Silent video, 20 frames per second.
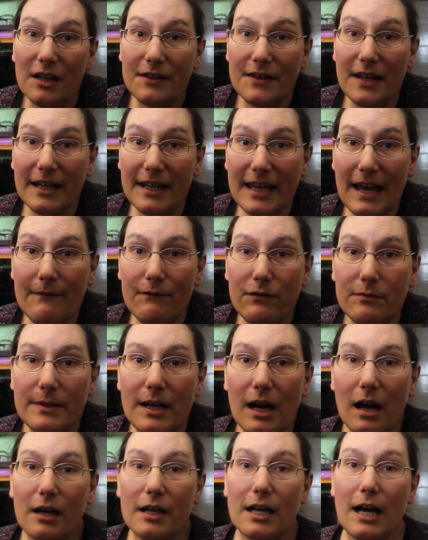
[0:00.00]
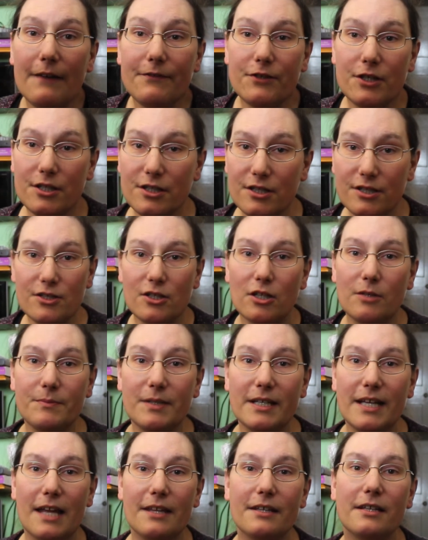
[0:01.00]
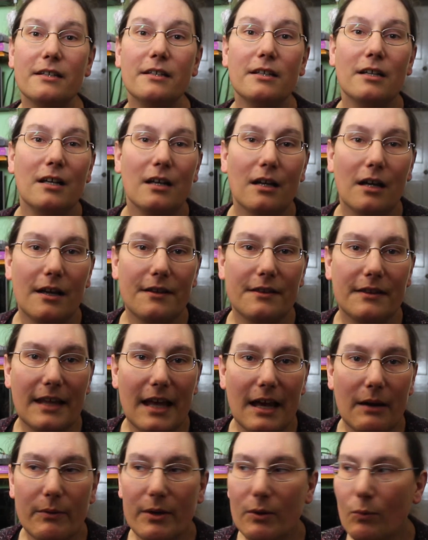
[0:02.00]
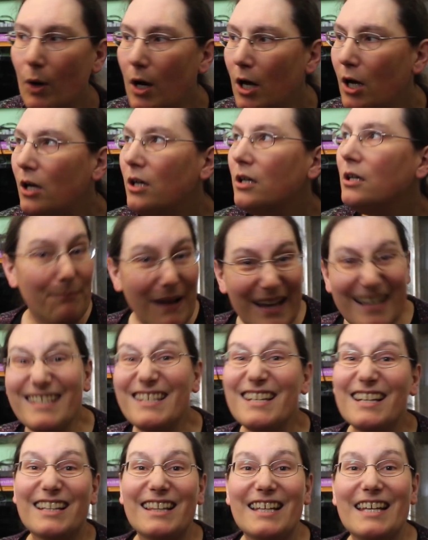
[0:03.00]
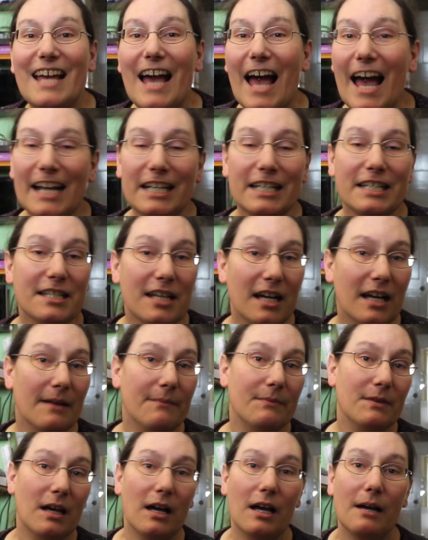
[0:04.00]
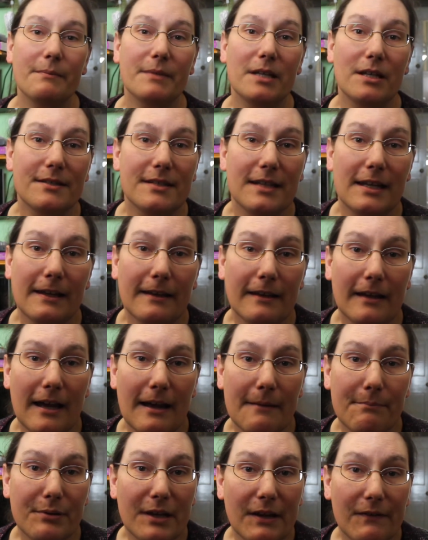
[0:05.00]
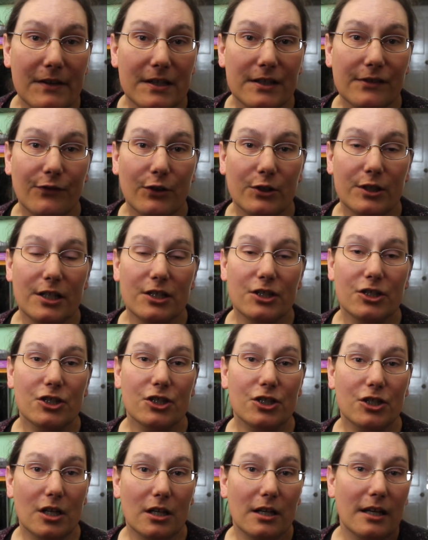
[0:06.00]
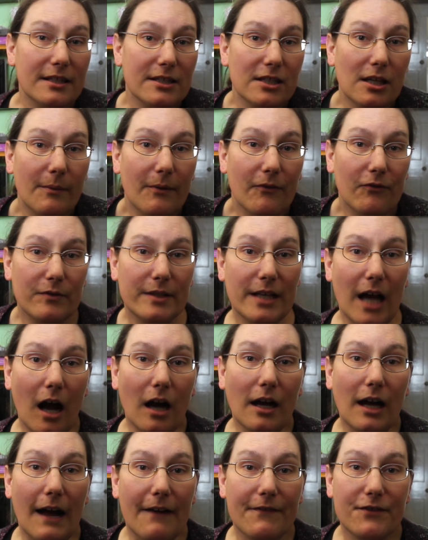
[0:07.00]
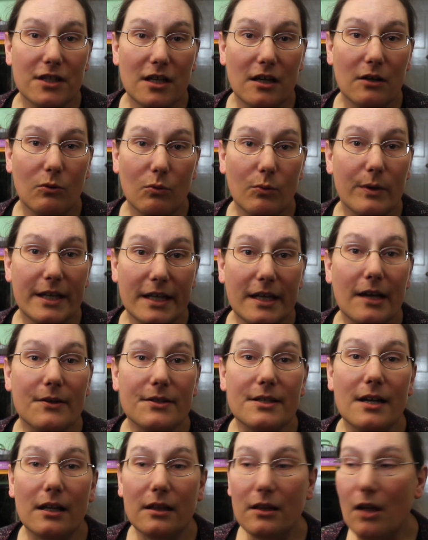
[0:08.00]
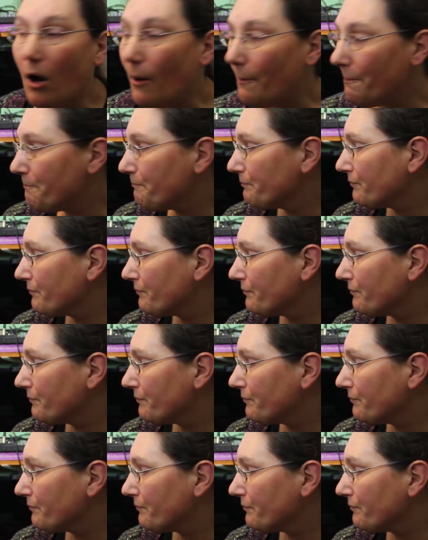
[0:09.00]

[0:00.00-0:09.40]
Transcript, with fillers: That came from the archive, just stuck them together and there we were. Basically, any time that I'm using uh, previous footage, it's coming from the archive, so we use it a lot.